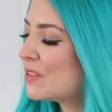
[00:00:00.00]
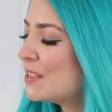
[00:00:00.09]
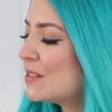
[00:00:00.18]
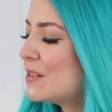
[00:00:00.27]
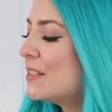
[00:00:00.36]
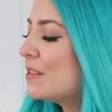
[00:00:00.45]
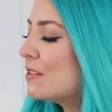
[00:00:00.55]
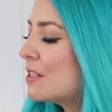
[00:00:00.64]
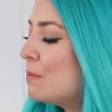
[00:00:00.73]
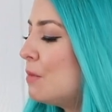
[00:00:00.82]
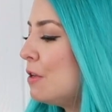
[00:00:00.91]
So these are
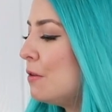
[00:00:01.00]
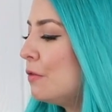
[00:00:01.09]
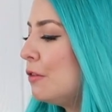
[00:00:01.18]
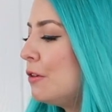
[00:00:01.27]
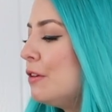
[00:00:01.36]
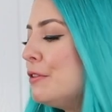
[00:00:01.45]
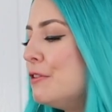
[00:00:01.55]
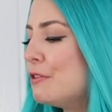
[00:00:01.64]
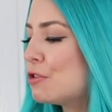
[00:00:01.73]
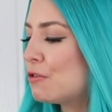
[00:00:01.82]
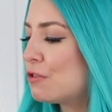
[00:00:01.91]
some beautiful
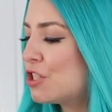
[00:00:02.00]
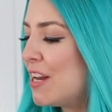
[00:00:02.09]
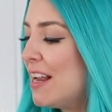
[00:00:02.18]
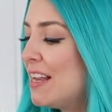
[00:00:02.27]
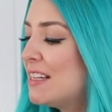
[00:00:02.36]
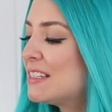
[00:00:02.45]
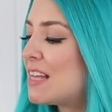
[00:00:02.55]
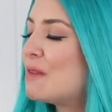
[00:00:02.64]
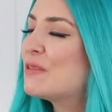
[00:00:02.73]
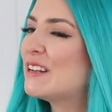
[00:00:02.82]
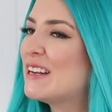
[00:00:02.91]
neutral shades.
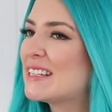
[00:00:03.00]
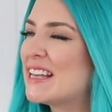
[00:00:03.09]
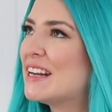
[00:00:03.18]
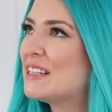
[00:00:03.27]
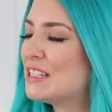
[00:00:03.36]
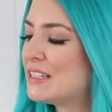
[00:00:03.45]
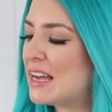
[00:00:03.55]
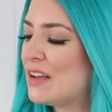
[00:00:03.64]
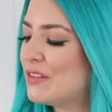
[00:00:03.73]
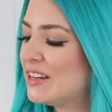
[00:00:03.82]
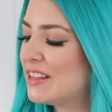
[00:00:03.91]
I'm really excited to
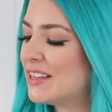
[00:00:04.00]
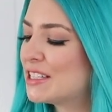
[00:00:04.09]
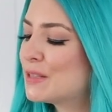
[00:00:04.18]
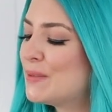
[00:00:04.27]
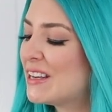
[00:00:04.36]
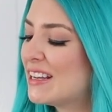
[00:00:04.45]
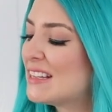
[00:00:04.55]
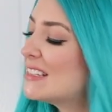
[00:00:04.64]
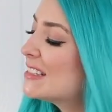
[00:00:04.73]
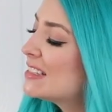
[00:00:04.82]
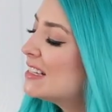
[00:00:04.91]
dive into this
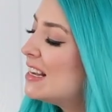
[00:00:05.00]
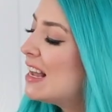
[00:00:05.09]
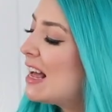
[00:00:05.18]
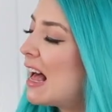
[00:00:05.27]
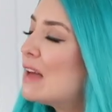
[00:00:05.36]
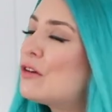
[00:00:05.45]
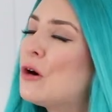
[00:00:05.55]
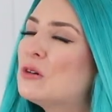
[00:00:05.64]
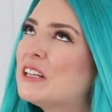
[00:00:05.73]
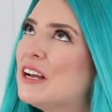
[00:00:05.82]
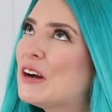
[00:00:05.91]
because I've
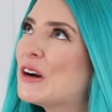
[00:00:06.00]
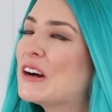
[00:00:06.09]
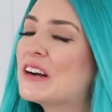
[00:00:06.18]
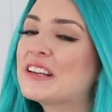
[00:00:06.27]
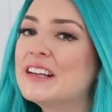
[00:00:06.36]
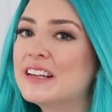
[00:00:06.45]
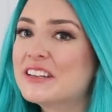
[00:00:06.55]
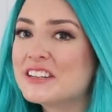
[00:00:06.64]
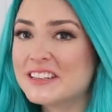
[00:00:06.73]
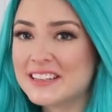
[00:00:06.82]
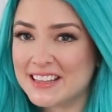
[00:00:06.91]
only heard
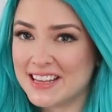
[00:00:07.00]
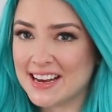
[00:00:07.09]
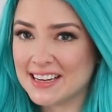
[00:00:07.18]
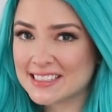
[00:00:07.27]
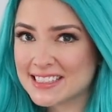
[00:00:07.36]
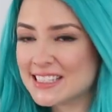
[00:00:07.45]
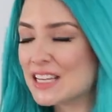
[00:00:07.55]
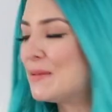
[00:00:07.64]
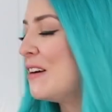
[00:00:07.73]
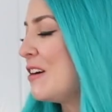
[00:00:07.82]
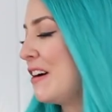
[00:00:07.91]
good things
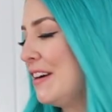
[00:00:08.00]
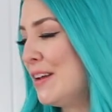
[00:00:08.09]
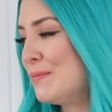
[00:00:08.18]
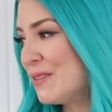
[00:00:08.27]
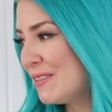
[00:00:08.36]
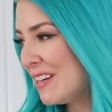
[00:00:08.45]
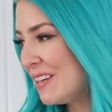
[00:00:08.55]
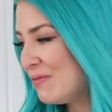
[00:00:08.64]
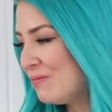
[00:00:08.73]
about REM Beauty.